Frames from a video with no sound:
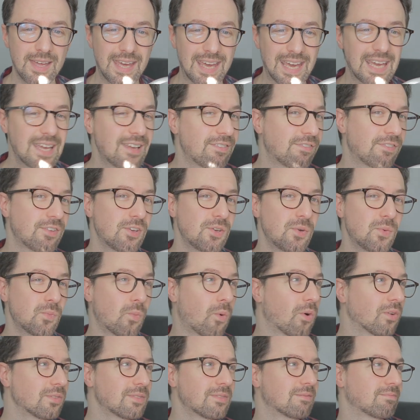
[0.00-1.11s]
If you
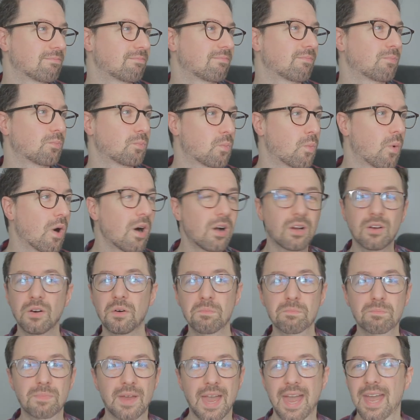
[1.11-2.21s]
want, work
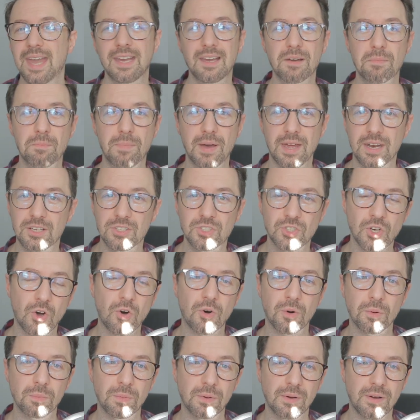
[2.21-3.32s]
on getting a better
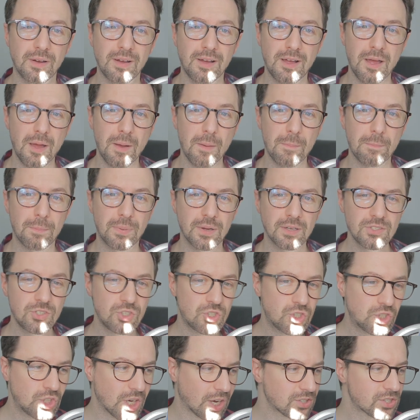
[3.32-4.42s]
job,
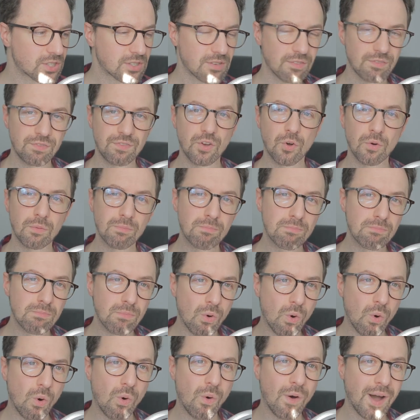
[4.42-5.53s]
but just feel
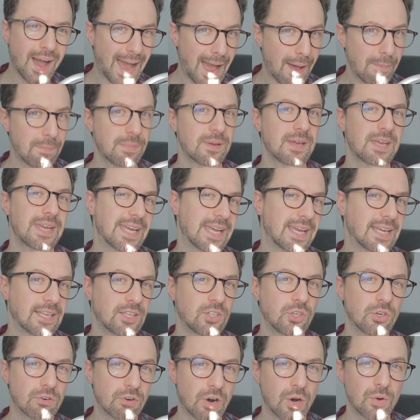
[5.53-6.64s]
more happy in
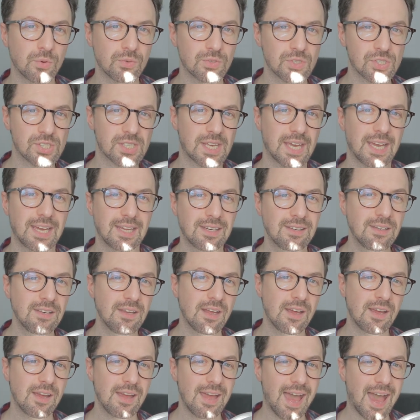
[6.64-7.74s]
your own skin
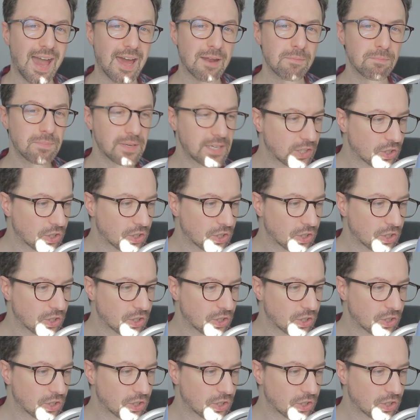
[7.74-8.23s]
and be